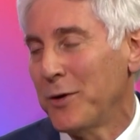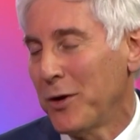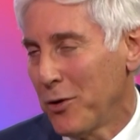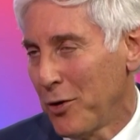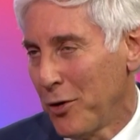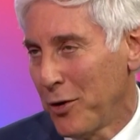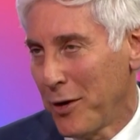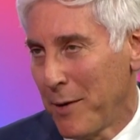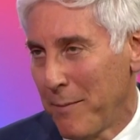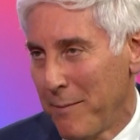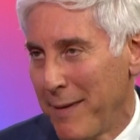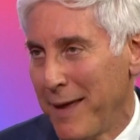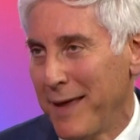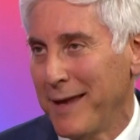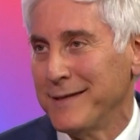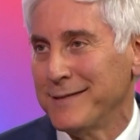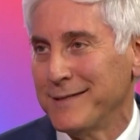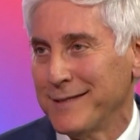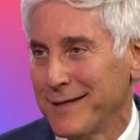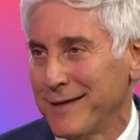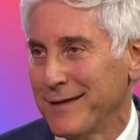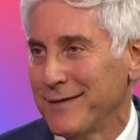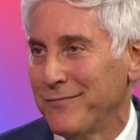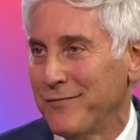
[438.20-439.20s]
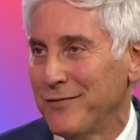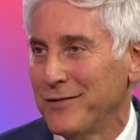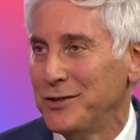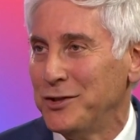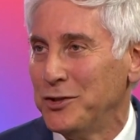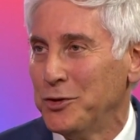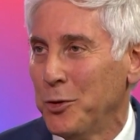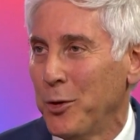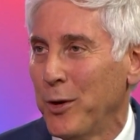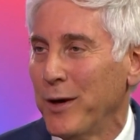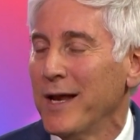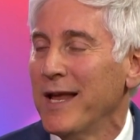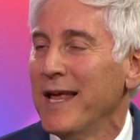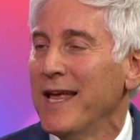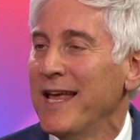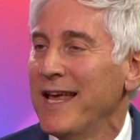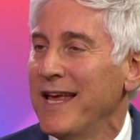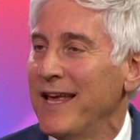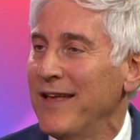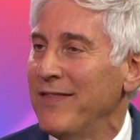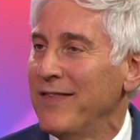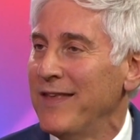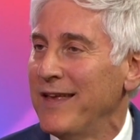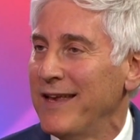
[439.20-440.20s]
we call it a met a, for short,
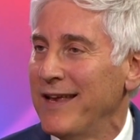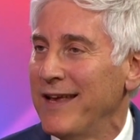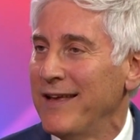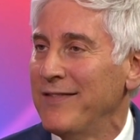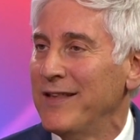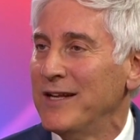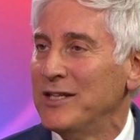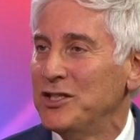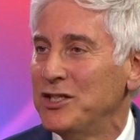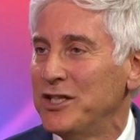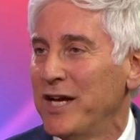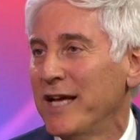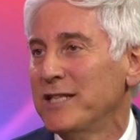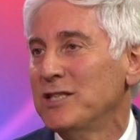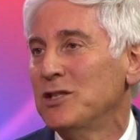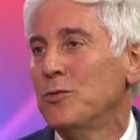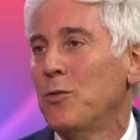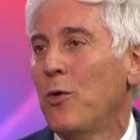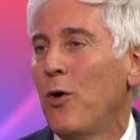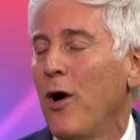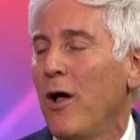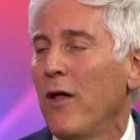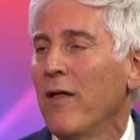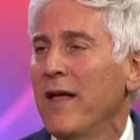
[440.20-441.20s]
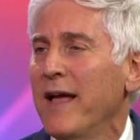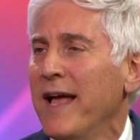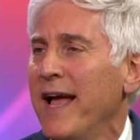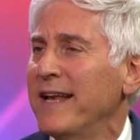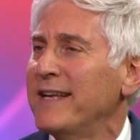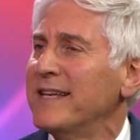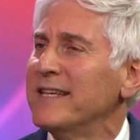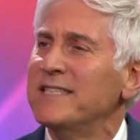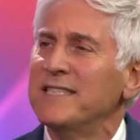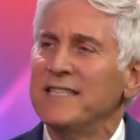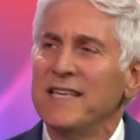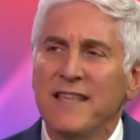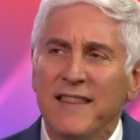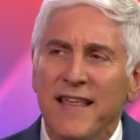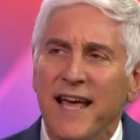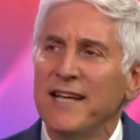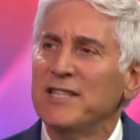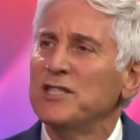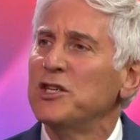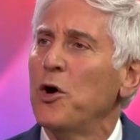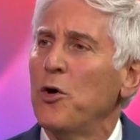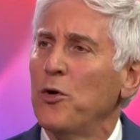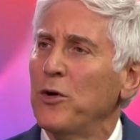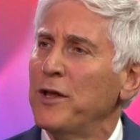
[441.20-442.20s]
in the, in the chest wall. And to see
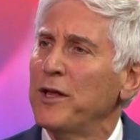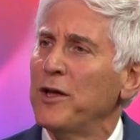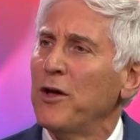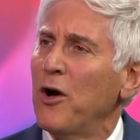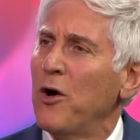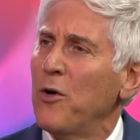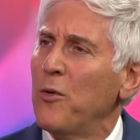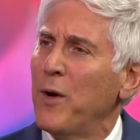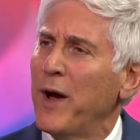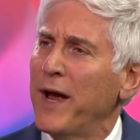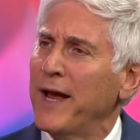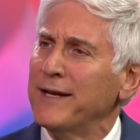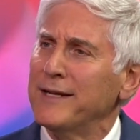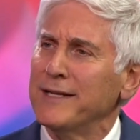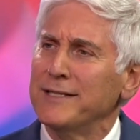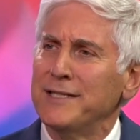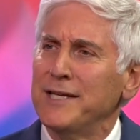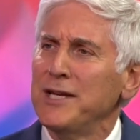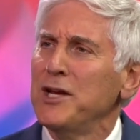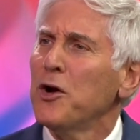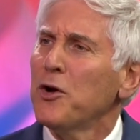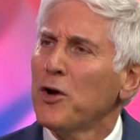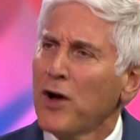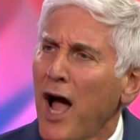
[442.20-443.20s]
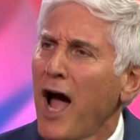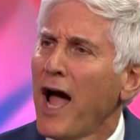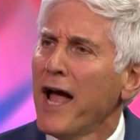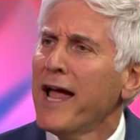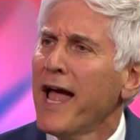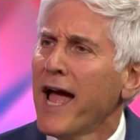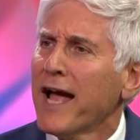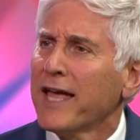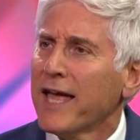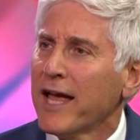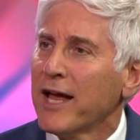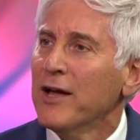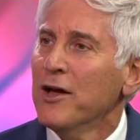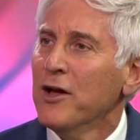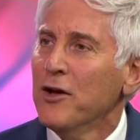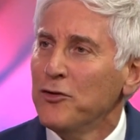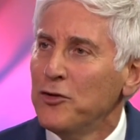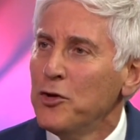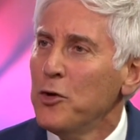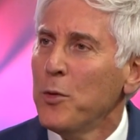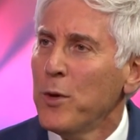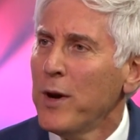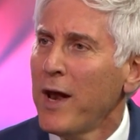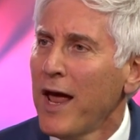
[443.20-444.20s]
that totally go away and to see her kayaking
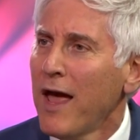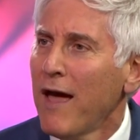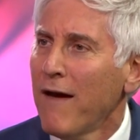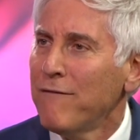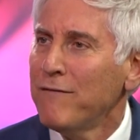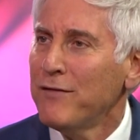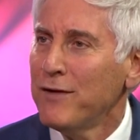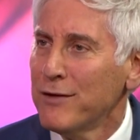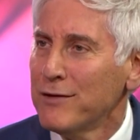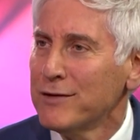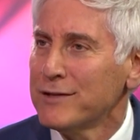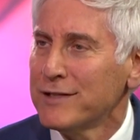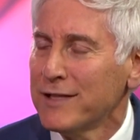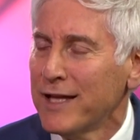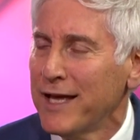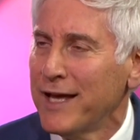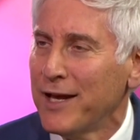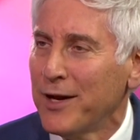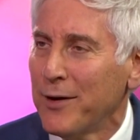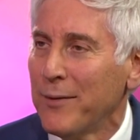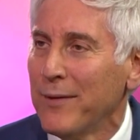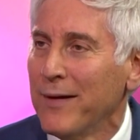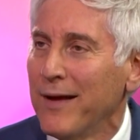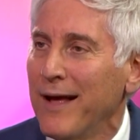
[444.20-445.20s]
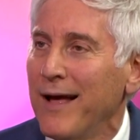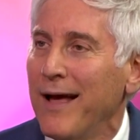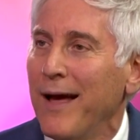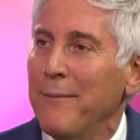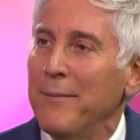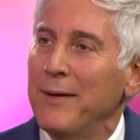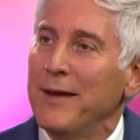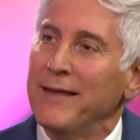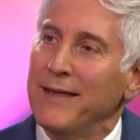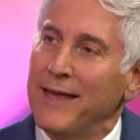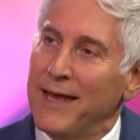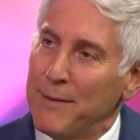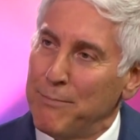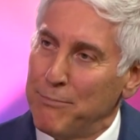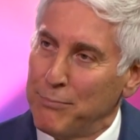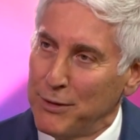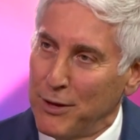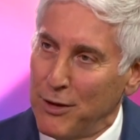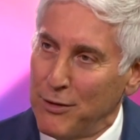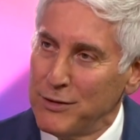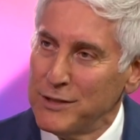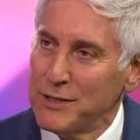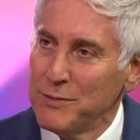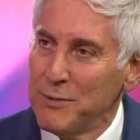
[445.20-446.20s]
two and a half years later, I mean, it
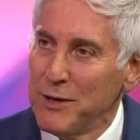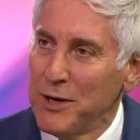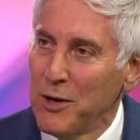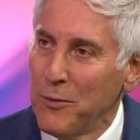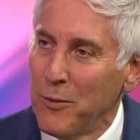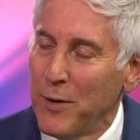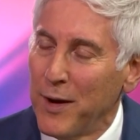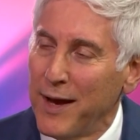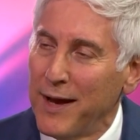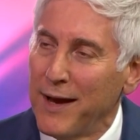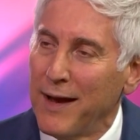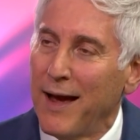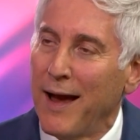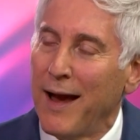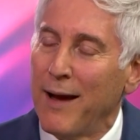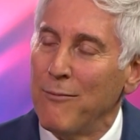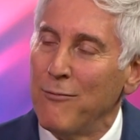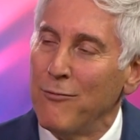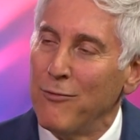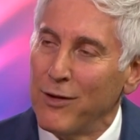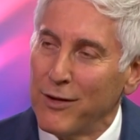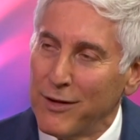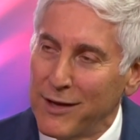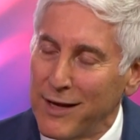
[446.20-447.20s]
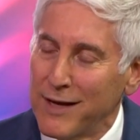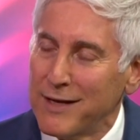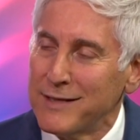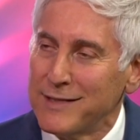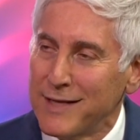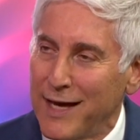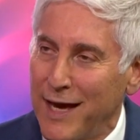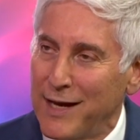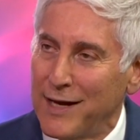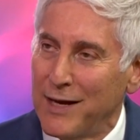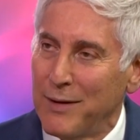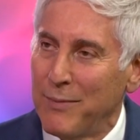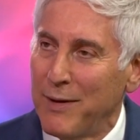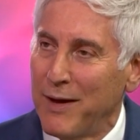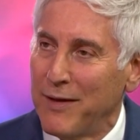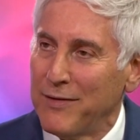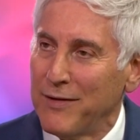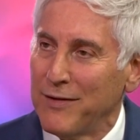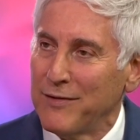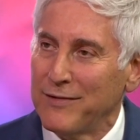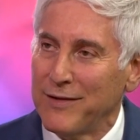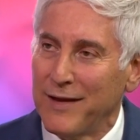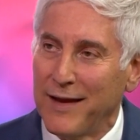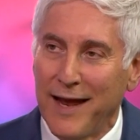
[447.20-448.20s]
blows me away. I'm really excited about
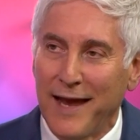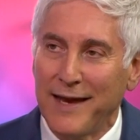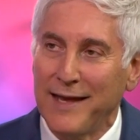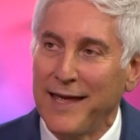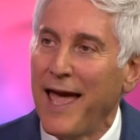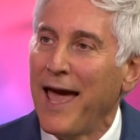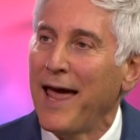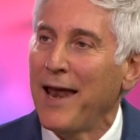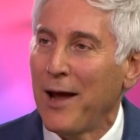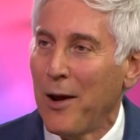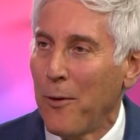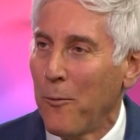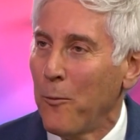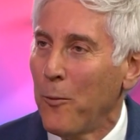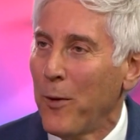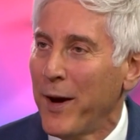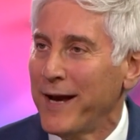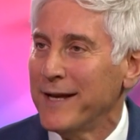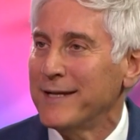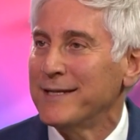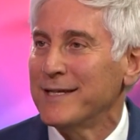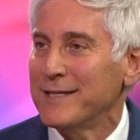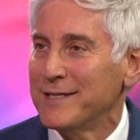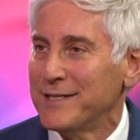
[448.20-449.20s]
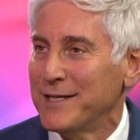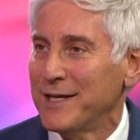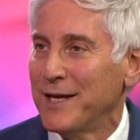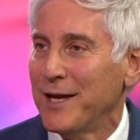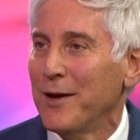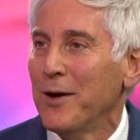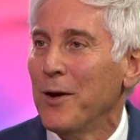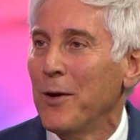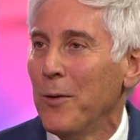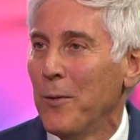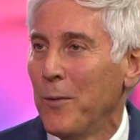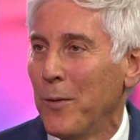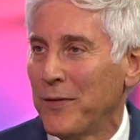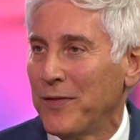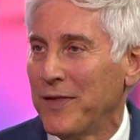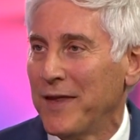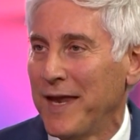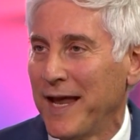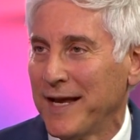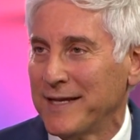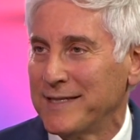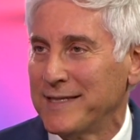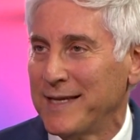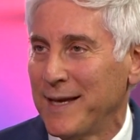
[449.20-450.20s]
this, and I cannot wait to see what the
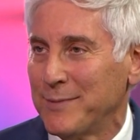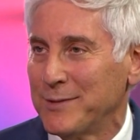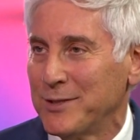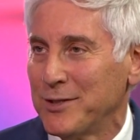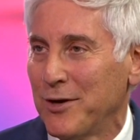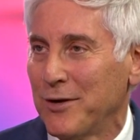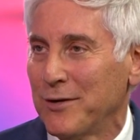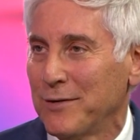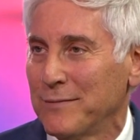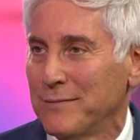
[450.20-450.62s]
next steps are.